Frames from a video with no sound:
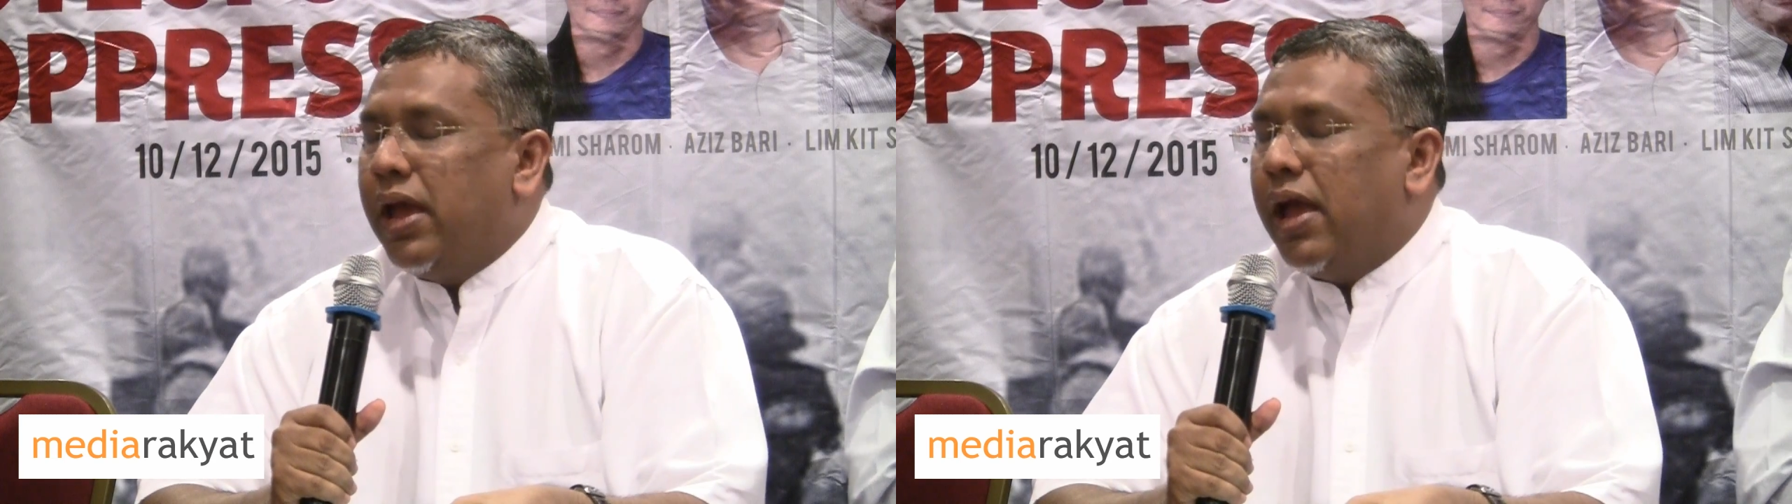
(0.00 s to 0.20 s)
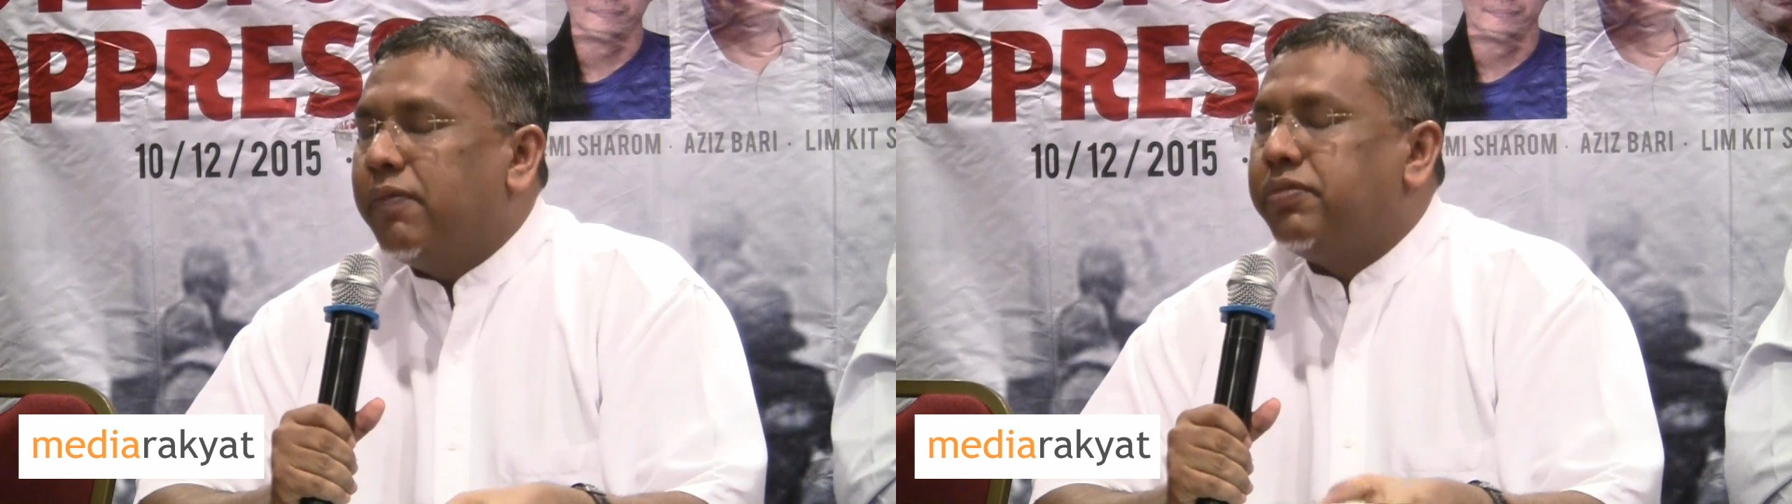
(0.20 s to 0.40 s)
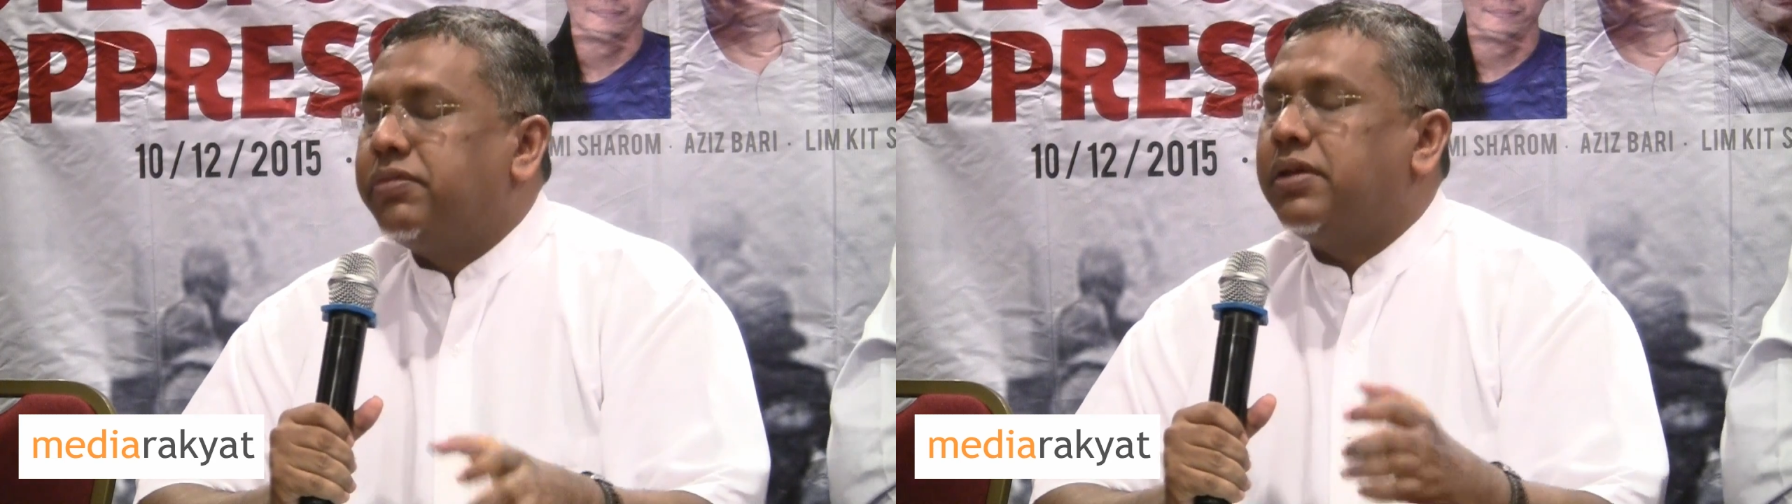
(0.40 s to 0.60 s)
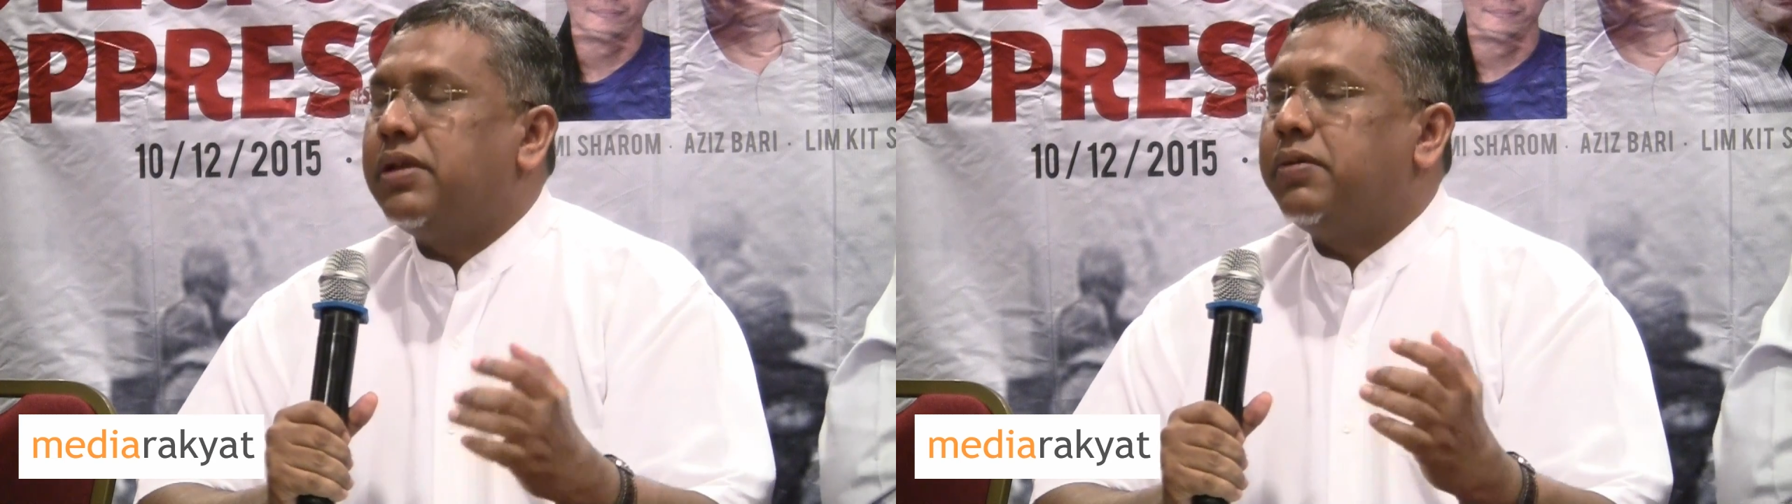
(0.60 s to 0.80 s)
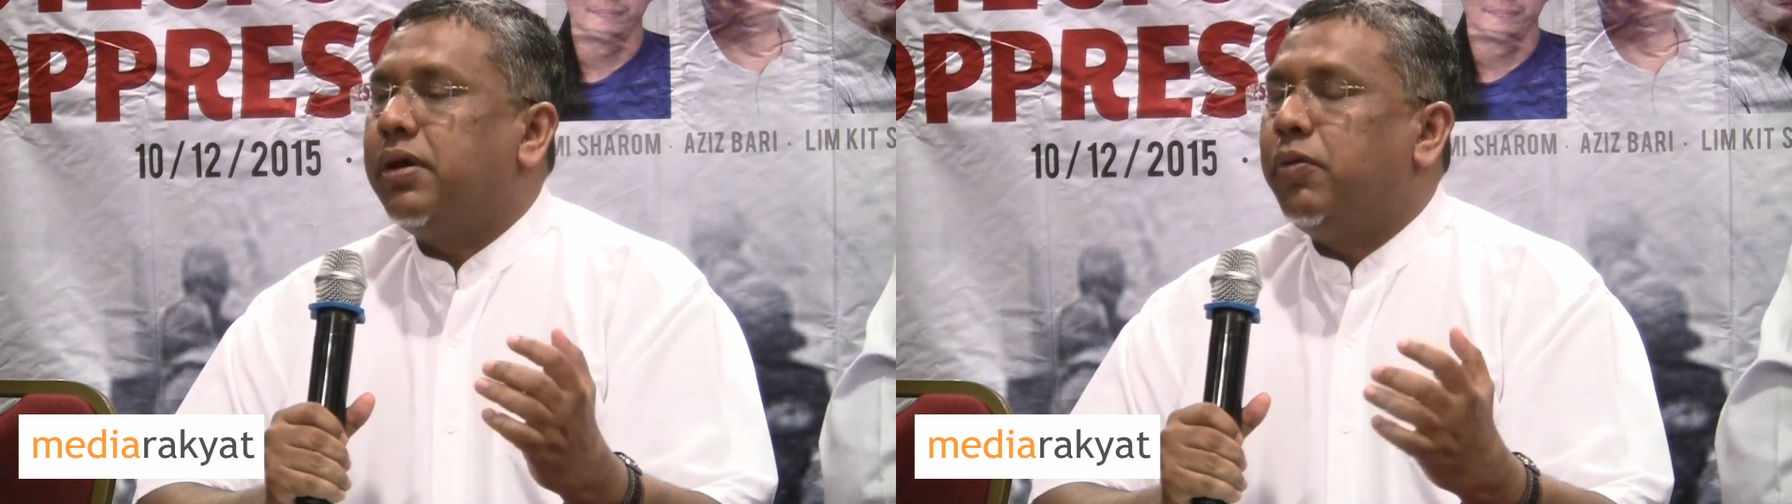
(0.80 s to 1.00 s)
have
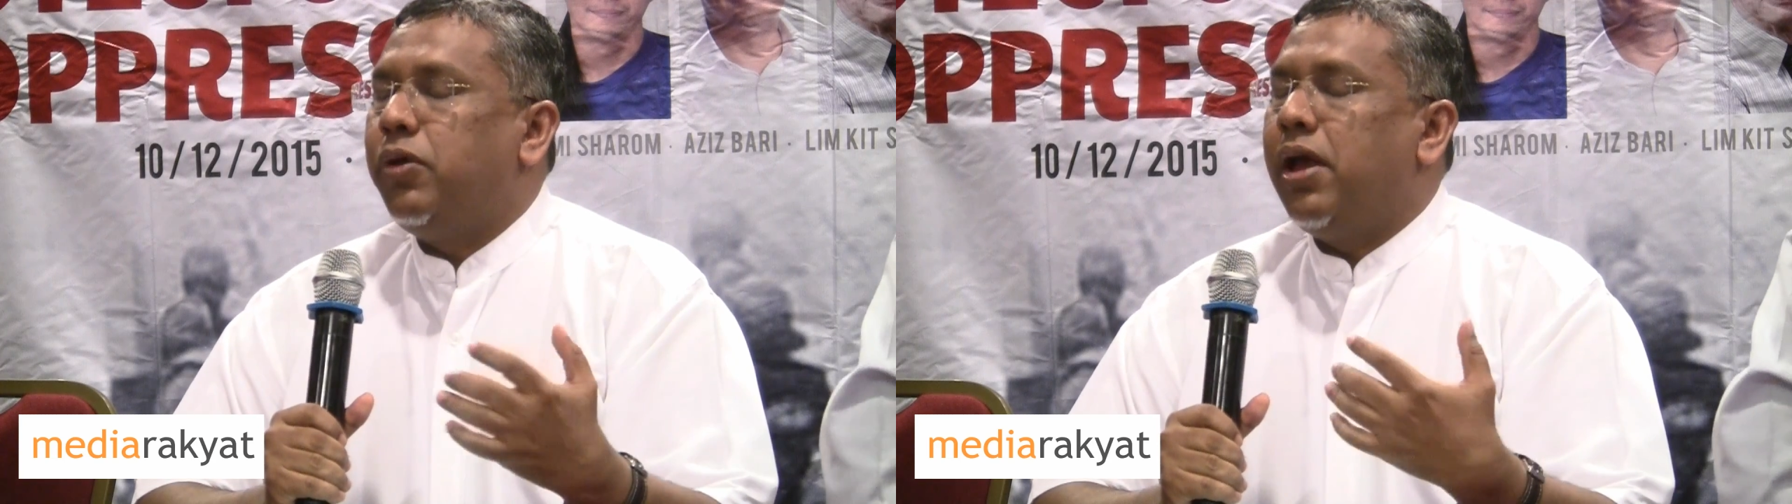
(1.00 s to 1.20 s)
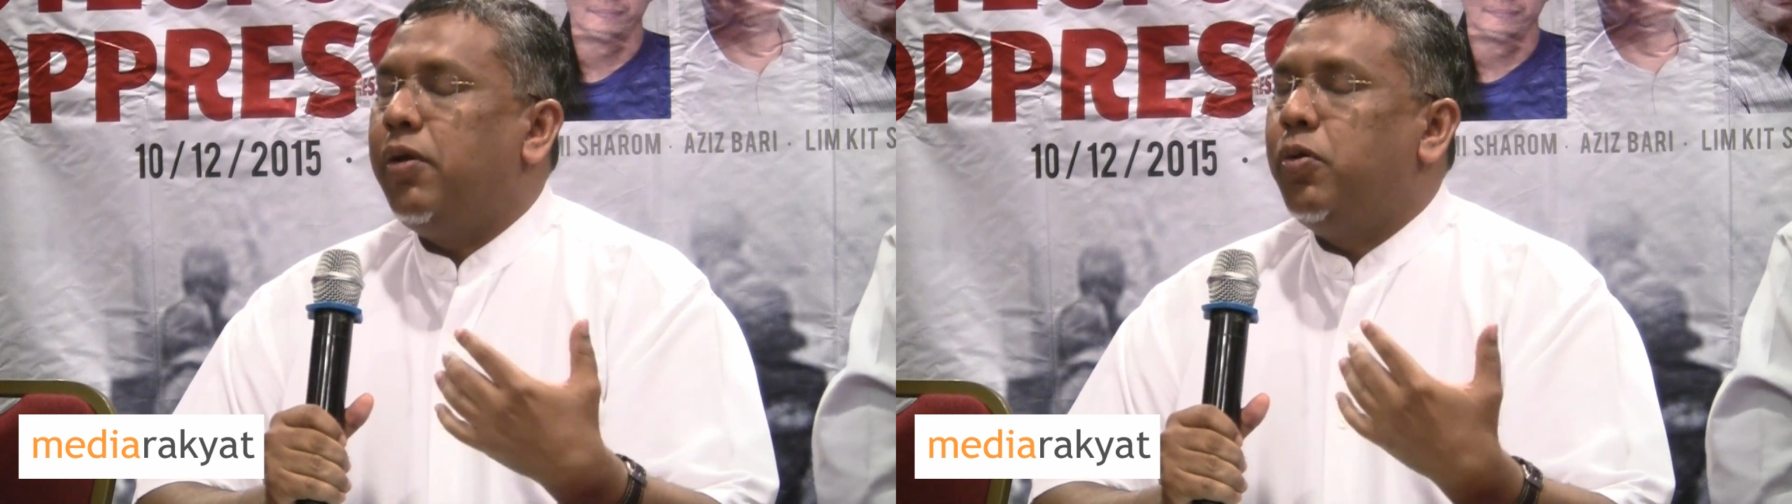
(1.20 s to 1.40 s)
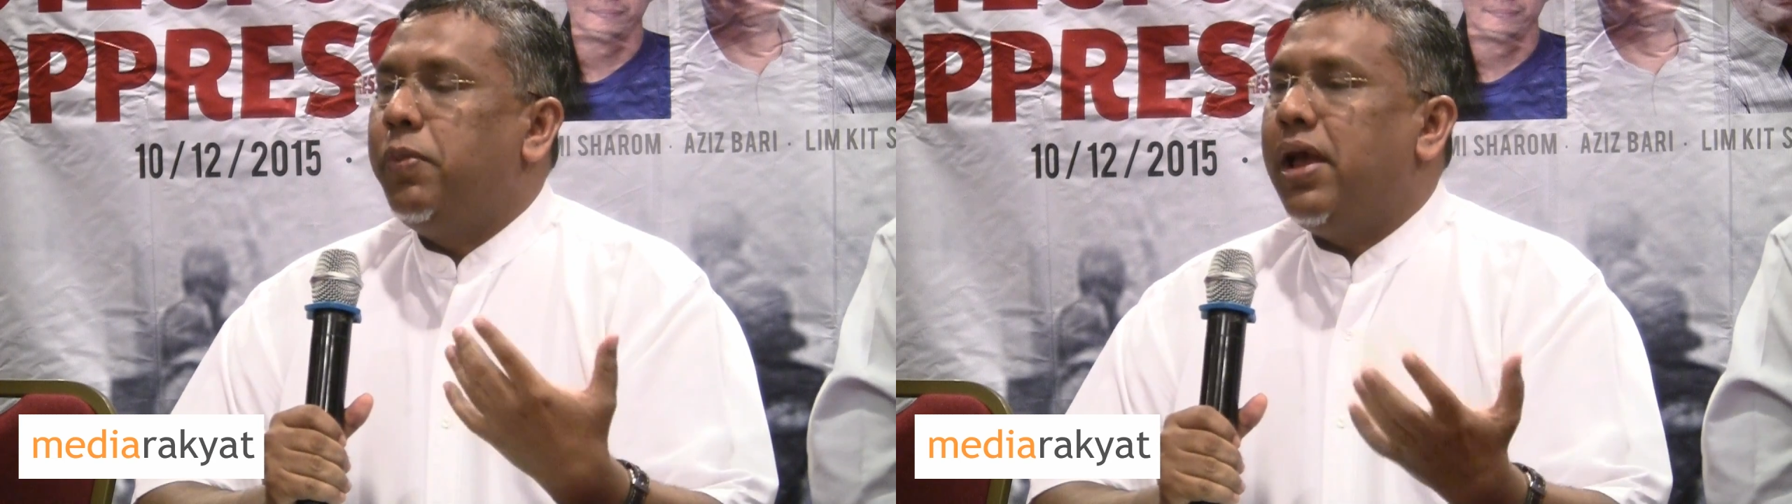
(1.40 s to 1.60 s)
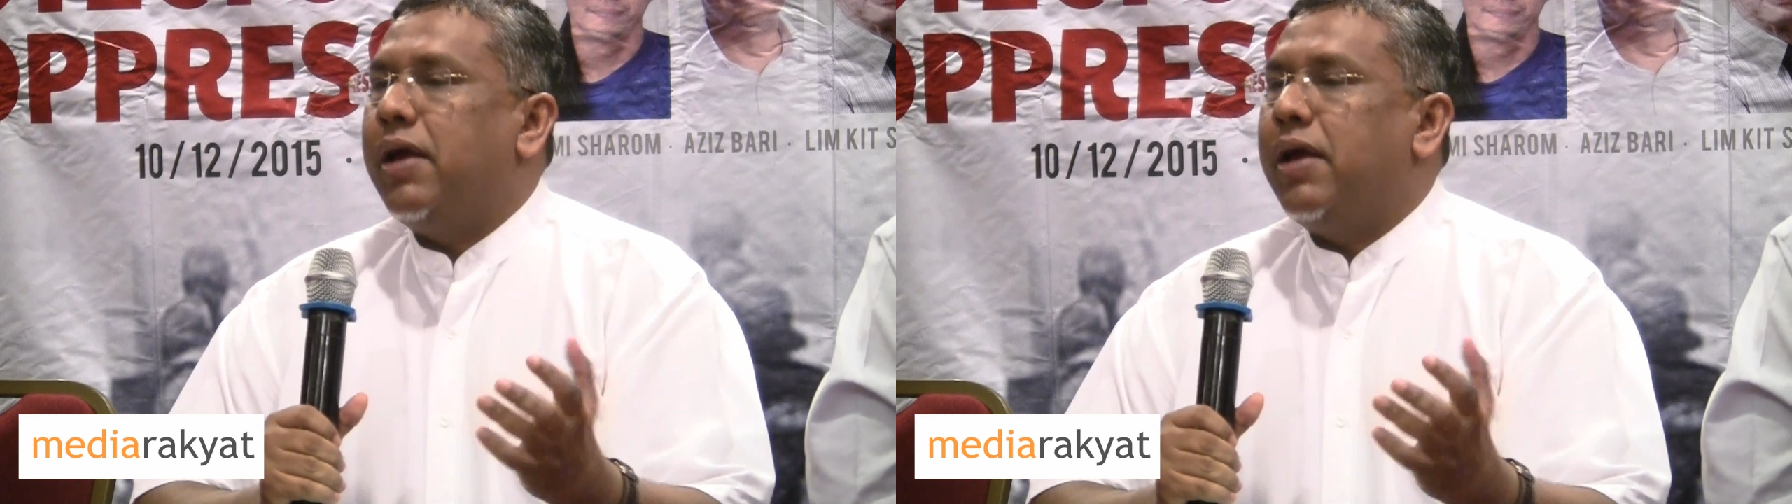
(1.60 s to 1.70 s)
such you may